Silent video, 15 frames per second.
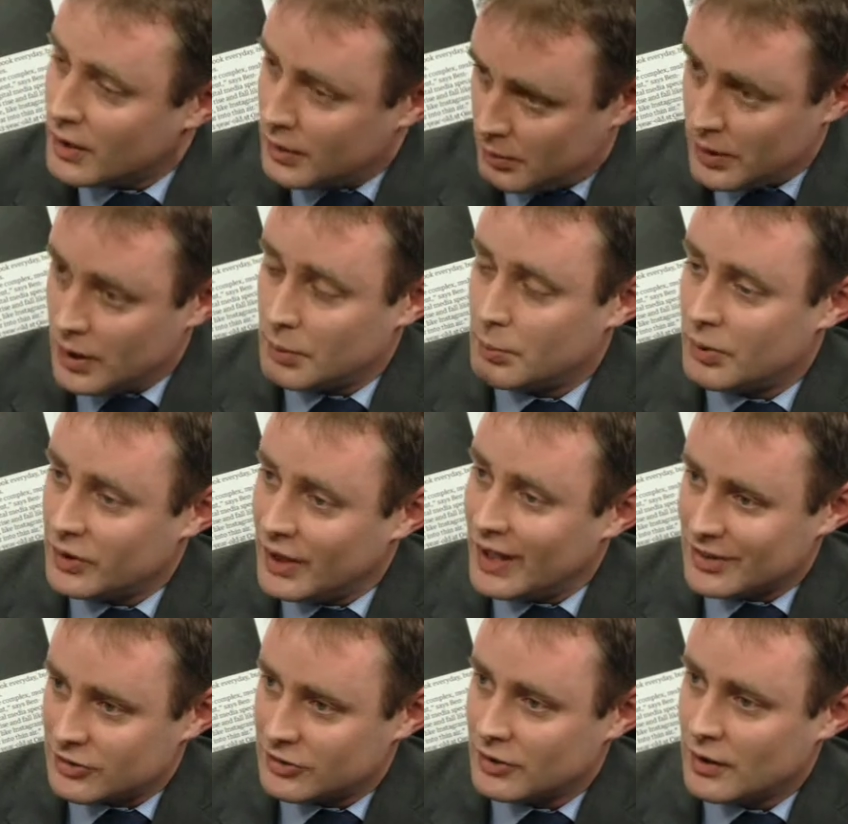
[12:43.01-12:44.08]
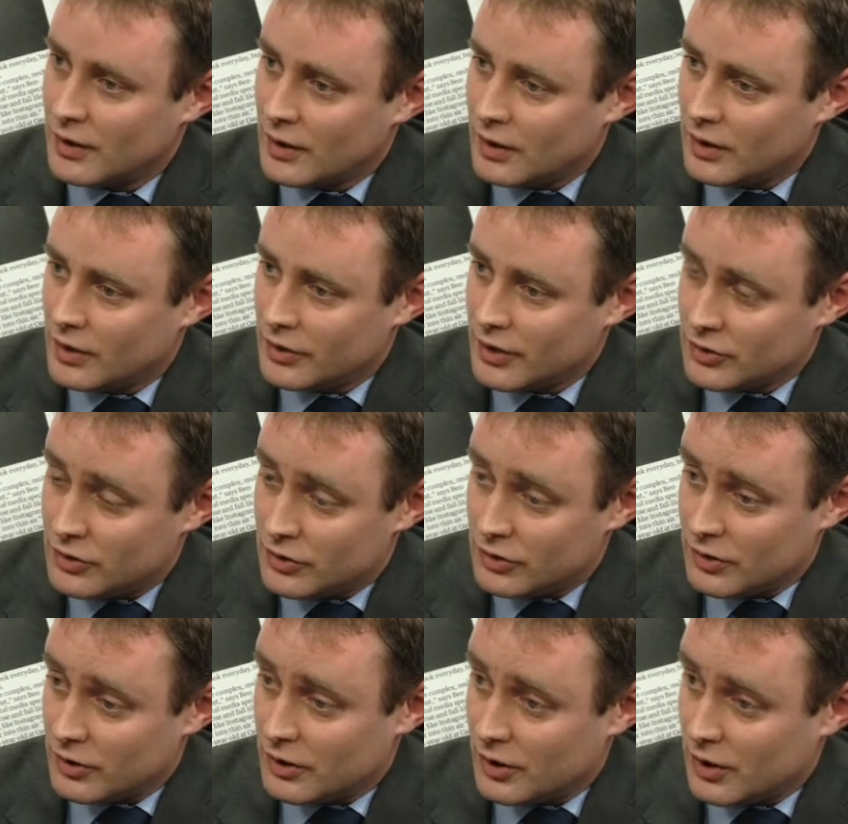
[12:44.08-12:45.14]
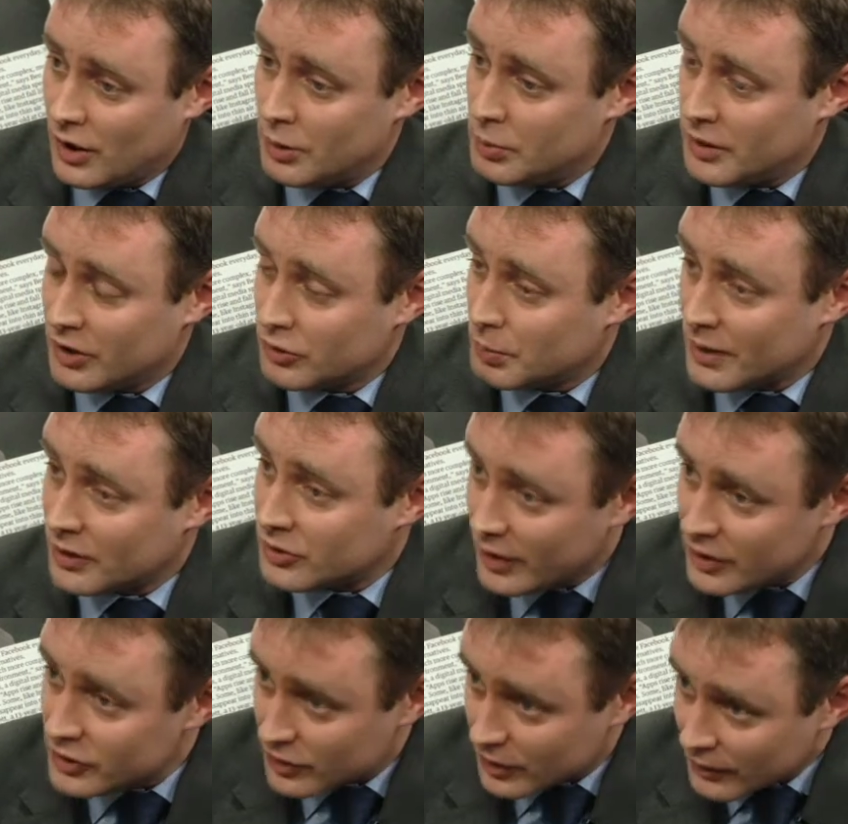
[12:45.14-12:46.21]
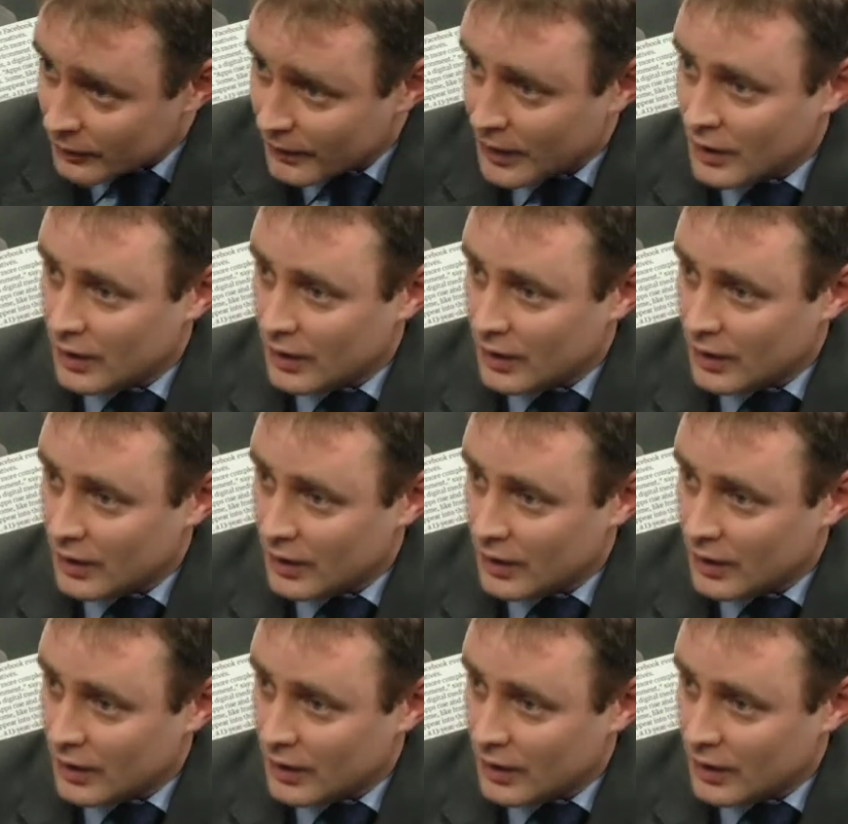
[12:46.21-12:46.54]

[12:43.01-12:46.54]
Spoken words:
But yes, that is a hope and expectation